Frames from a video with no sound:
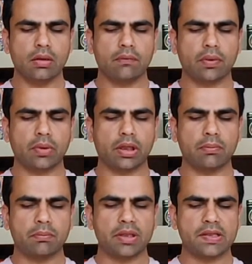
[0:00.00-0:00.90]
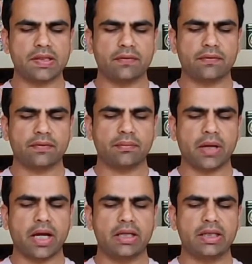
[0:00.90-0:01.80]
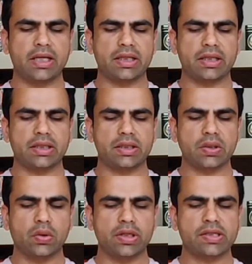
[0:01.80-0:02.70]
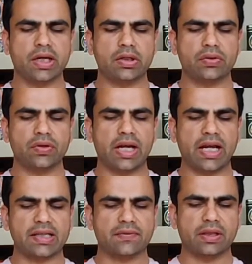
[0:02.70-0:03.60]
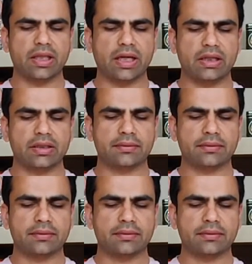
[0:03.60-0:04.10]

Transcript: from the compulsive mind, that slowly start to relax with that.